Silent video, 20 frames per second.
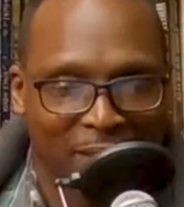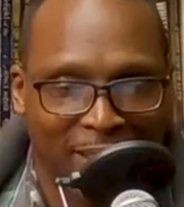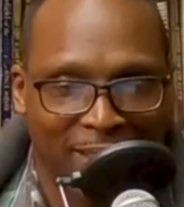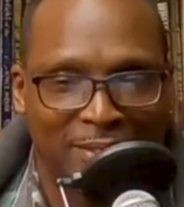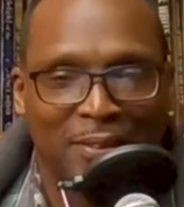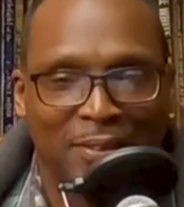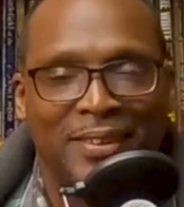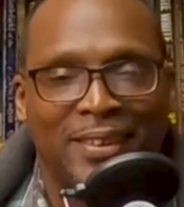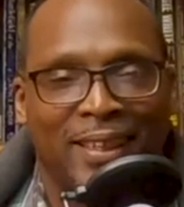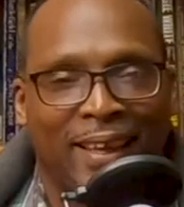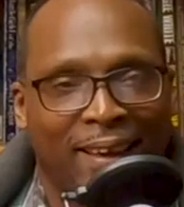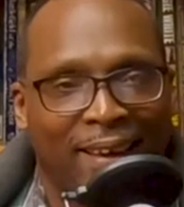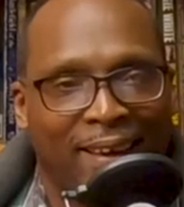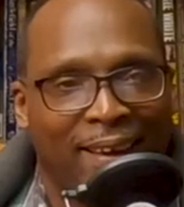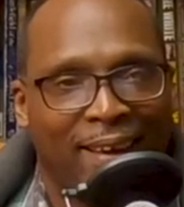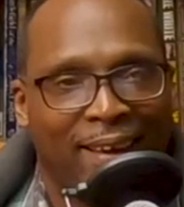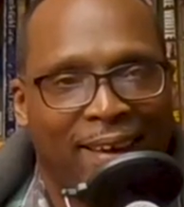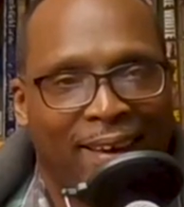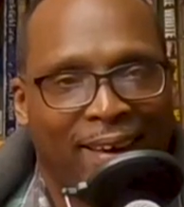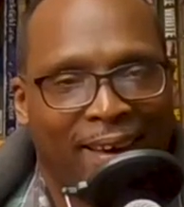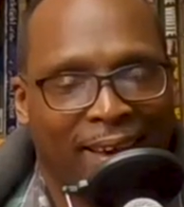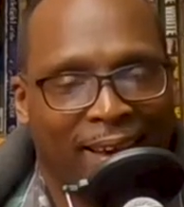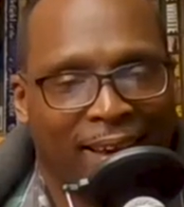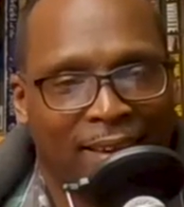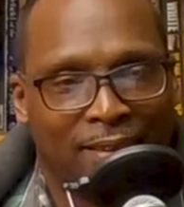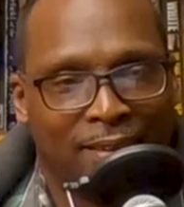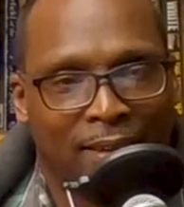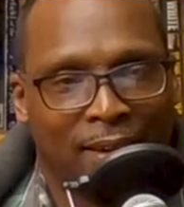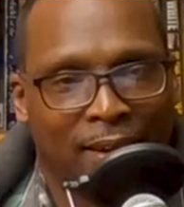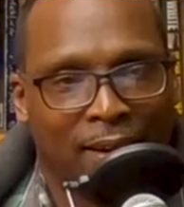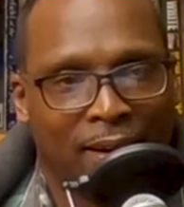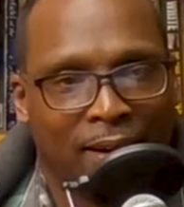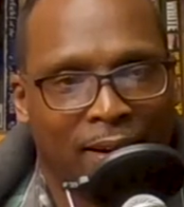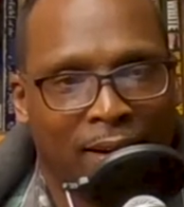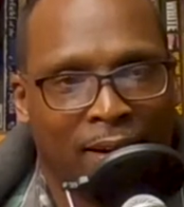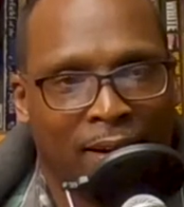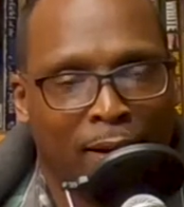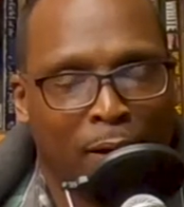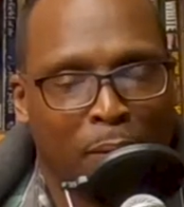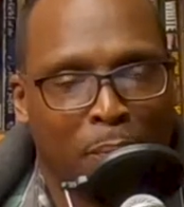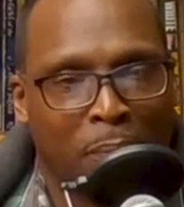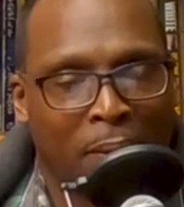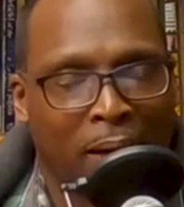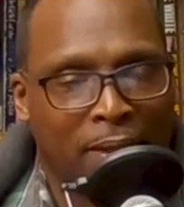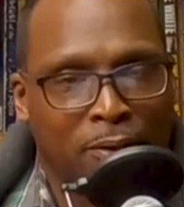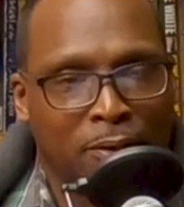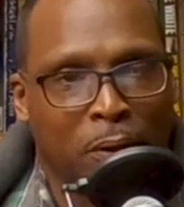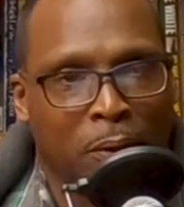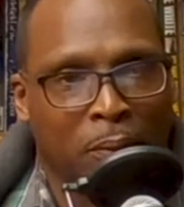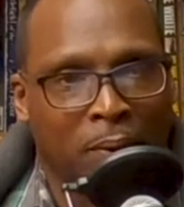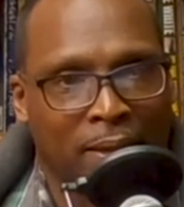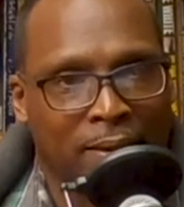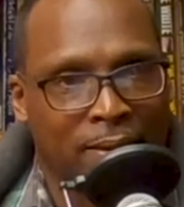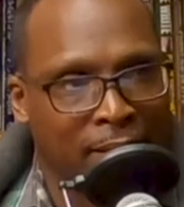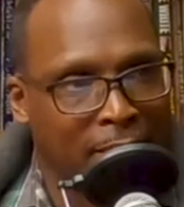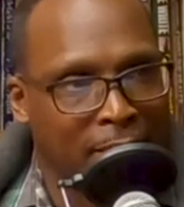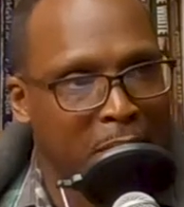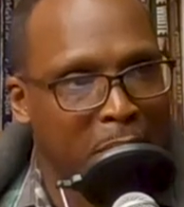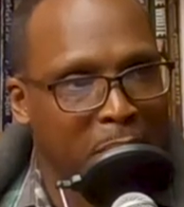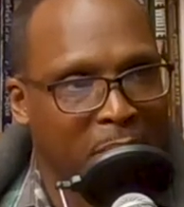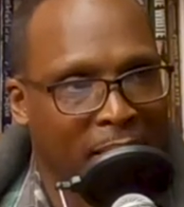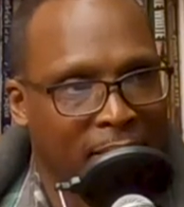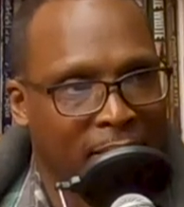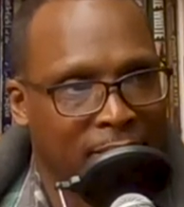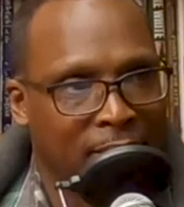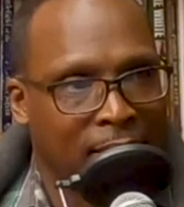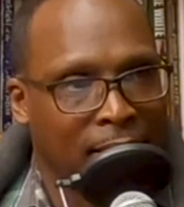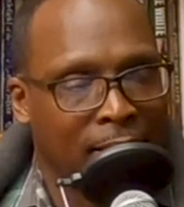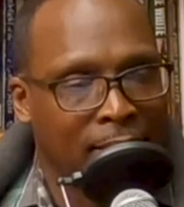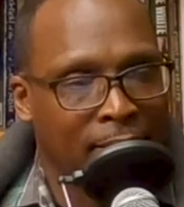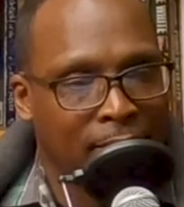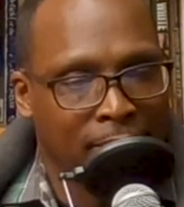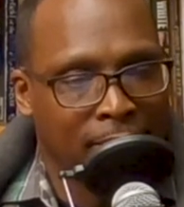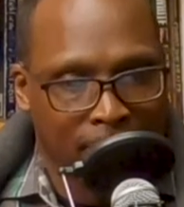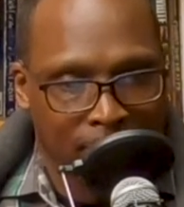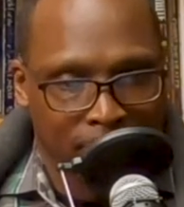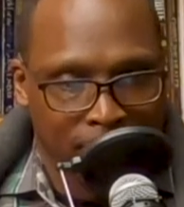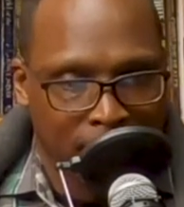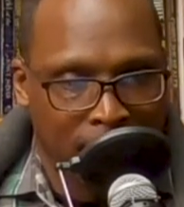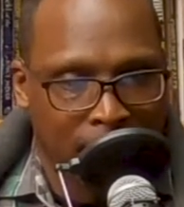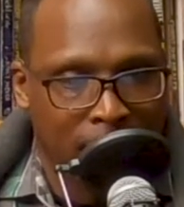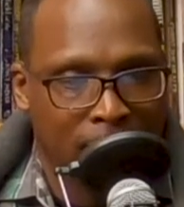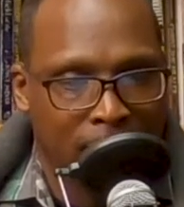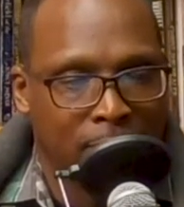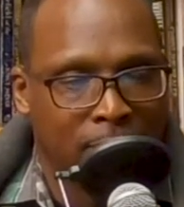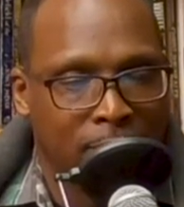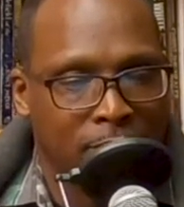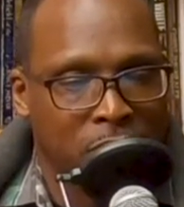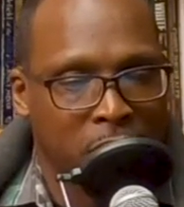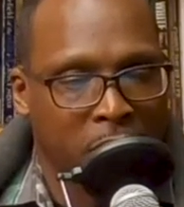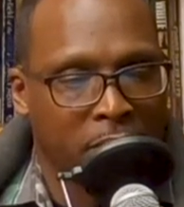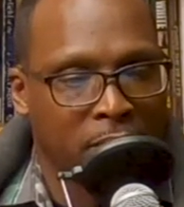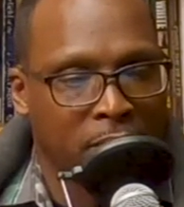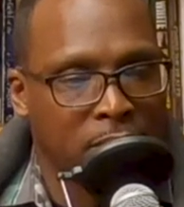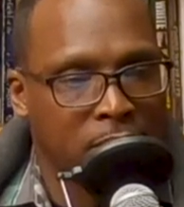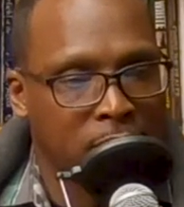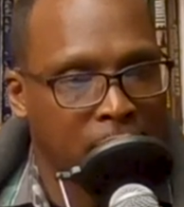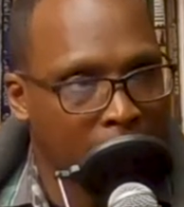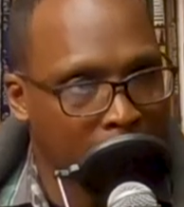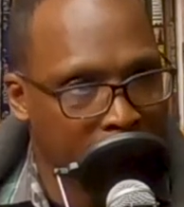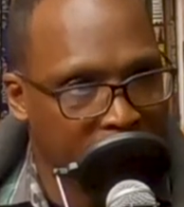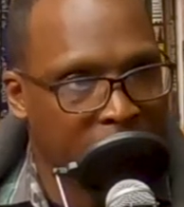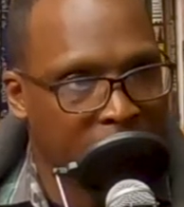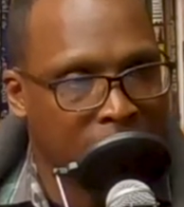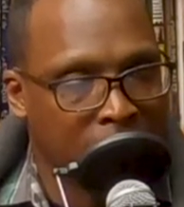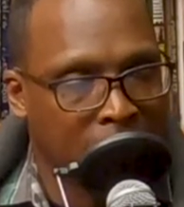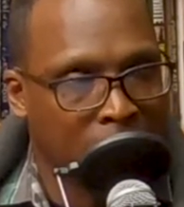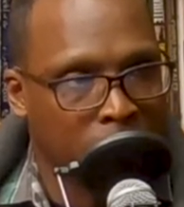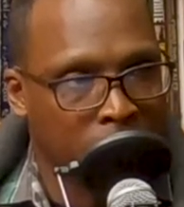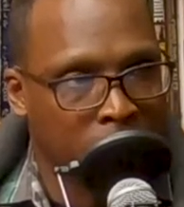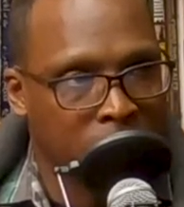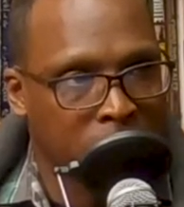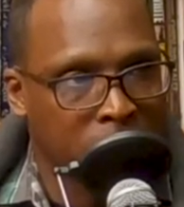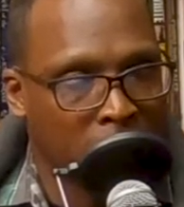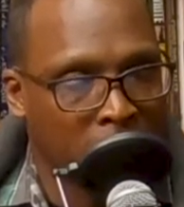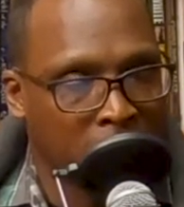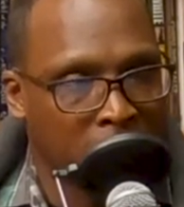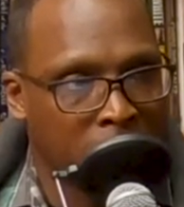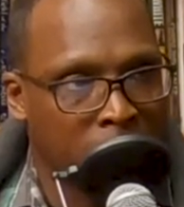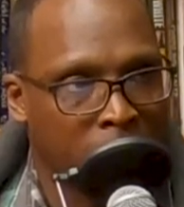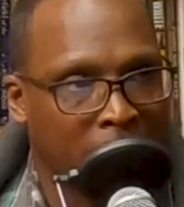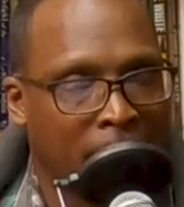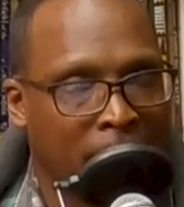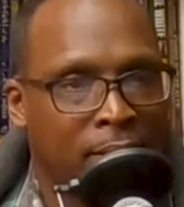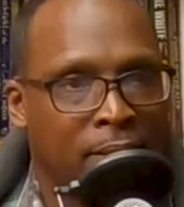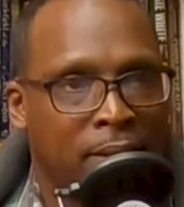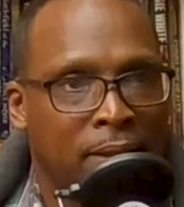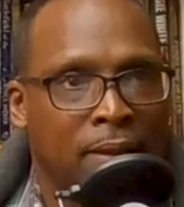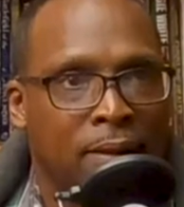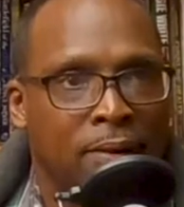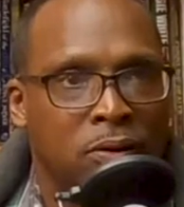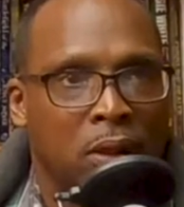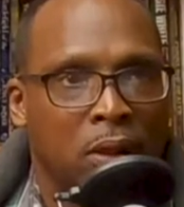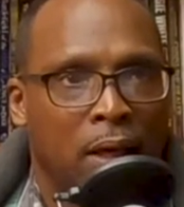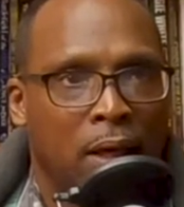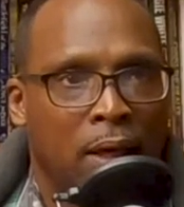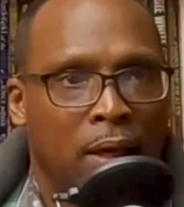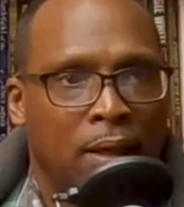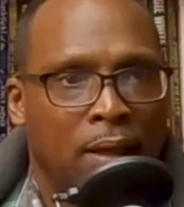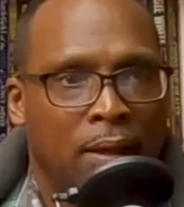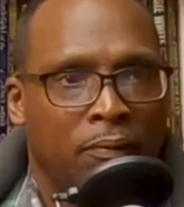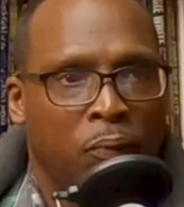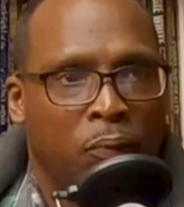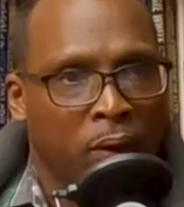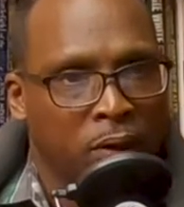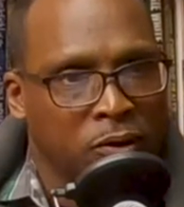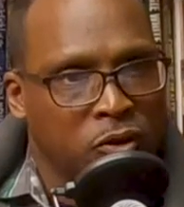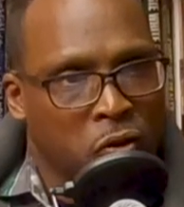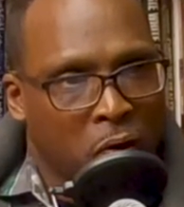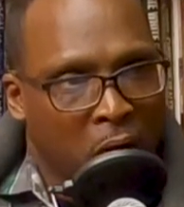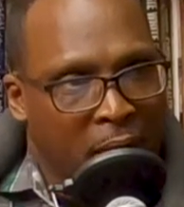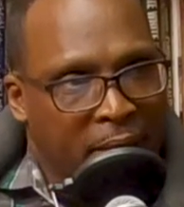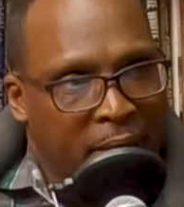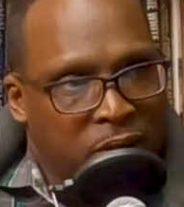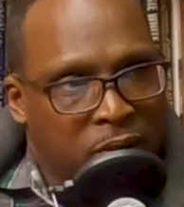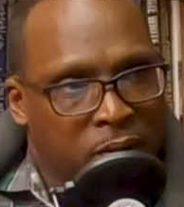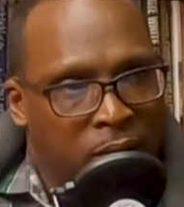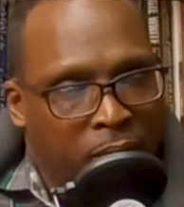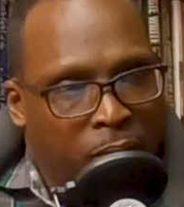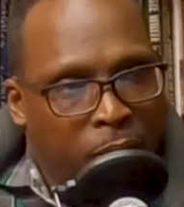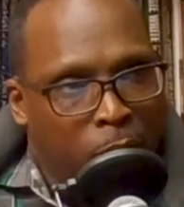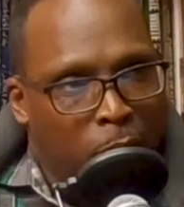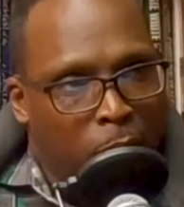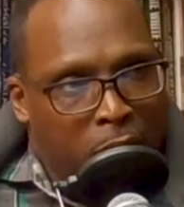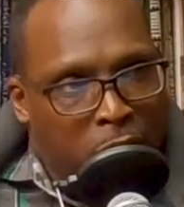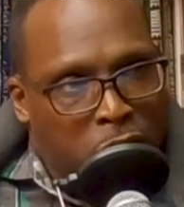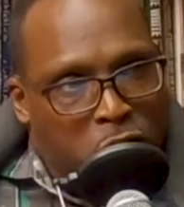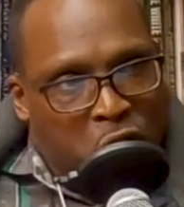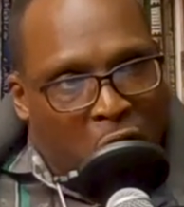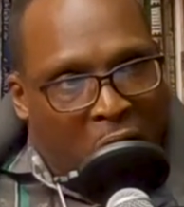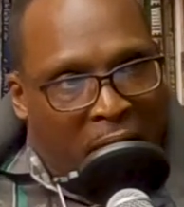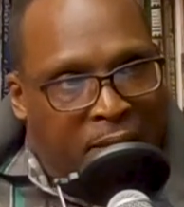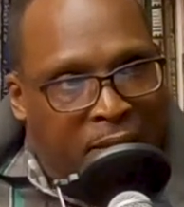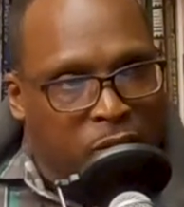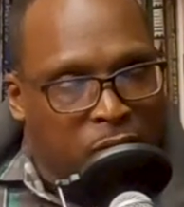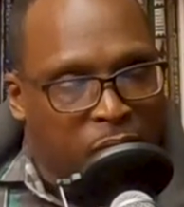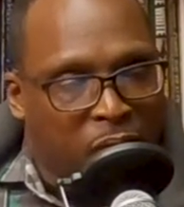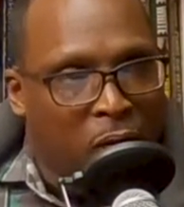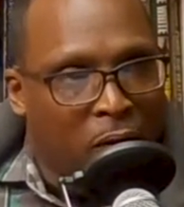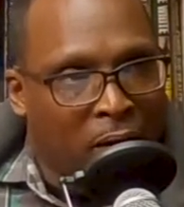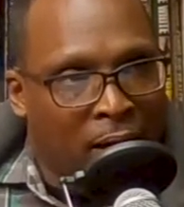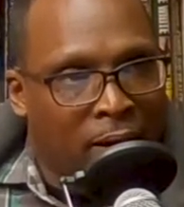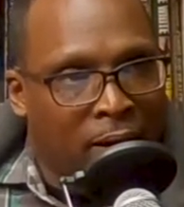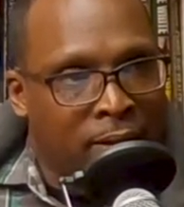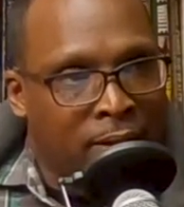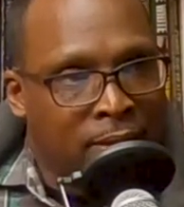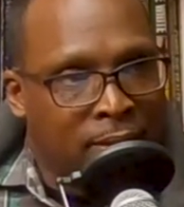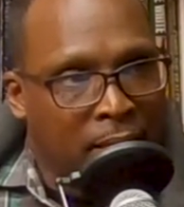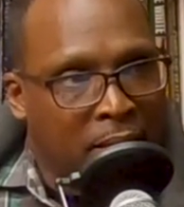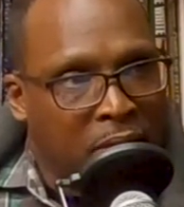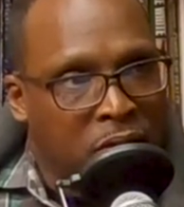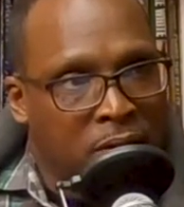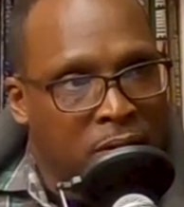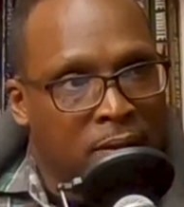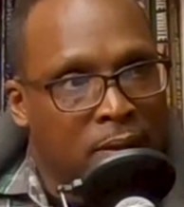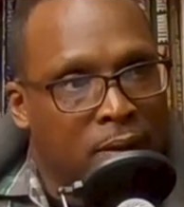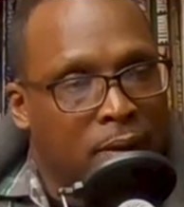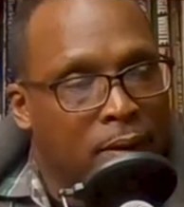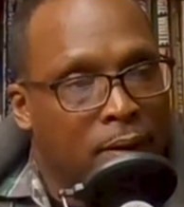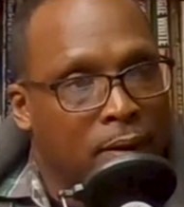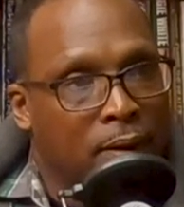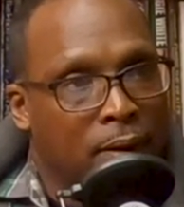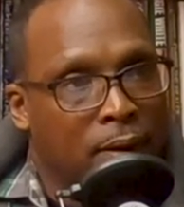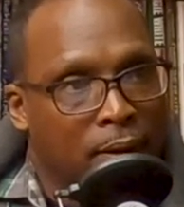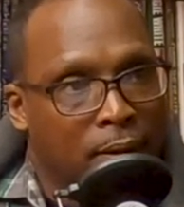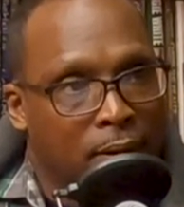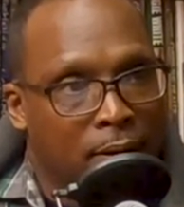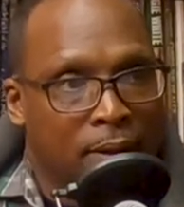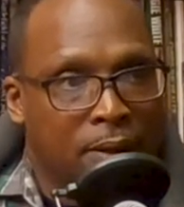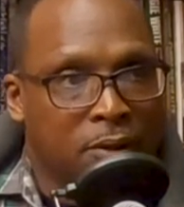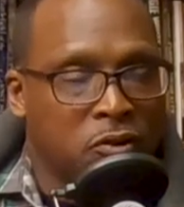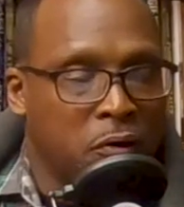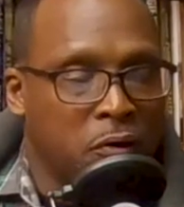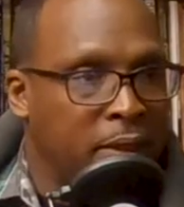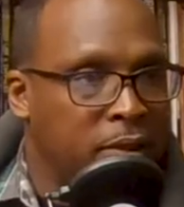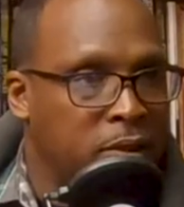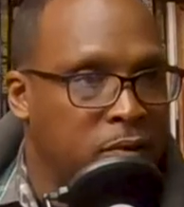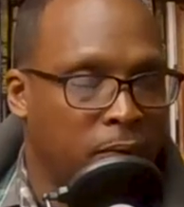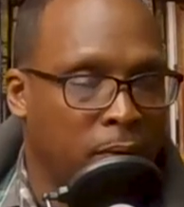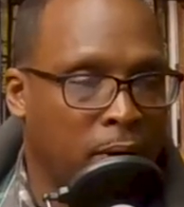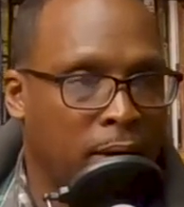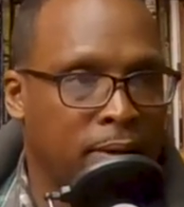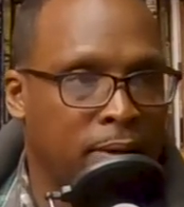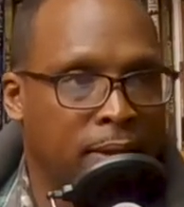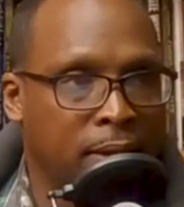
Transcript: you A to J? And but you know, when I think about that, and concerning the topic that we're talking about, is if we want to transfer our addiction, let's transfer our